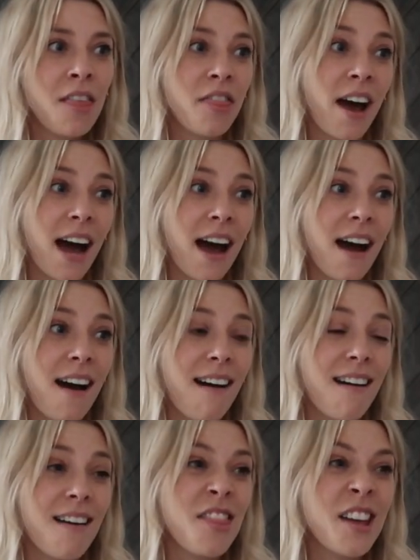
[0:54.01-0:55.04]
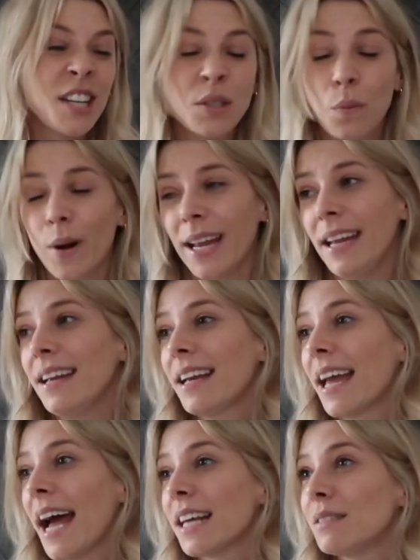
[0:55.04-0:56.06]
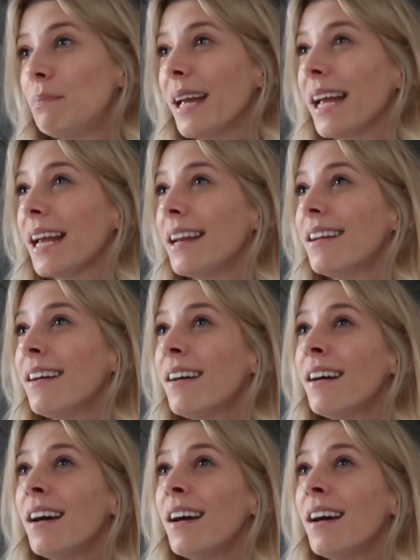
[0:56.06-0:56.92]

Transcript: that this week has been